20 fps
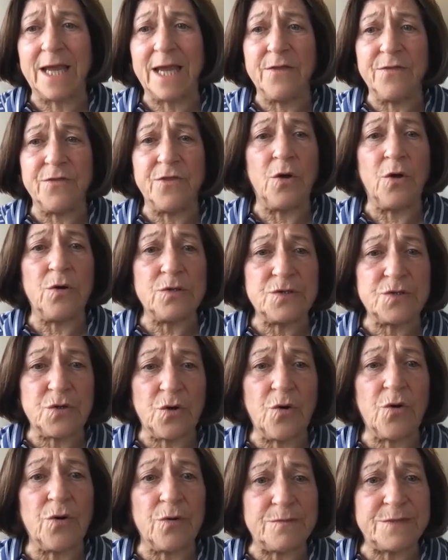in those
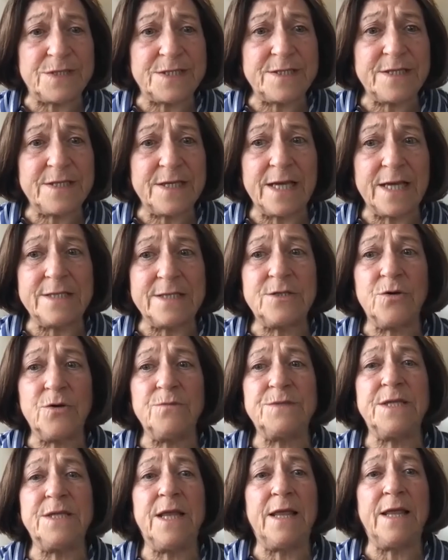terms,
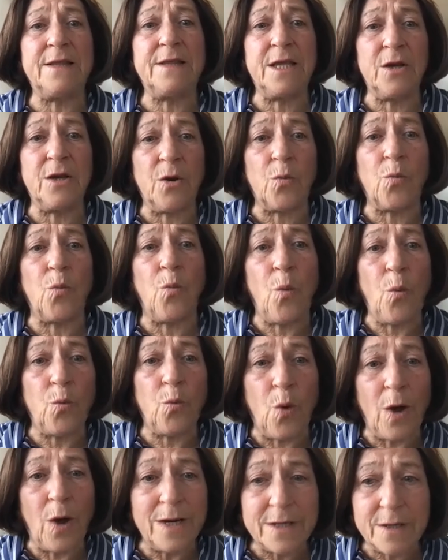
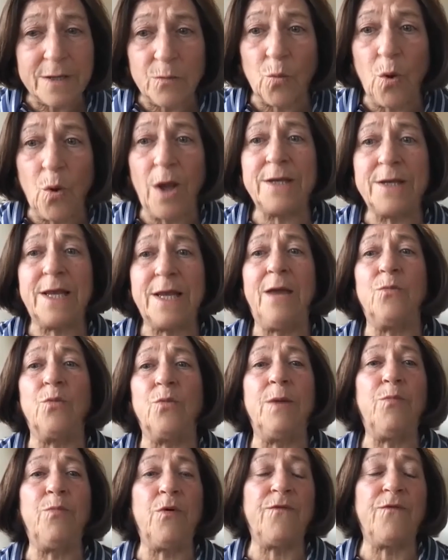what can
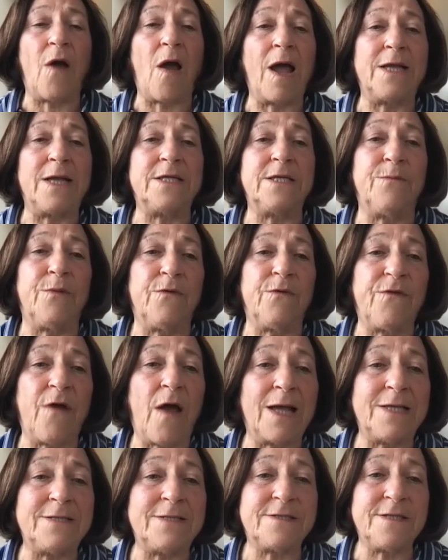we provide to
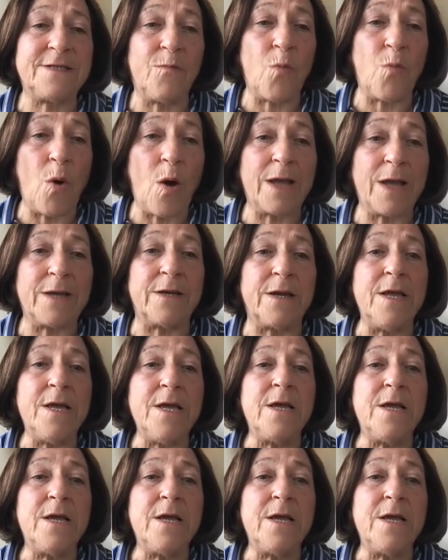provide someone